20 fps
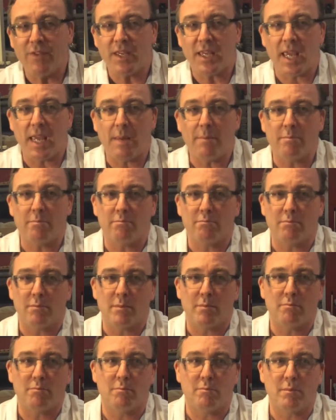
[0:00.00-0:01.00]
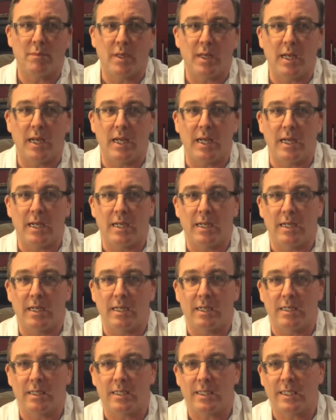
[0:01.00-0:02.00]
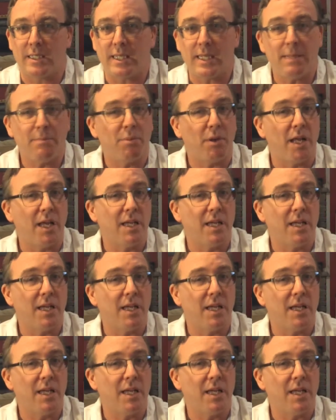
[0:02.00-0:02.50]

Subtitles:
game C+.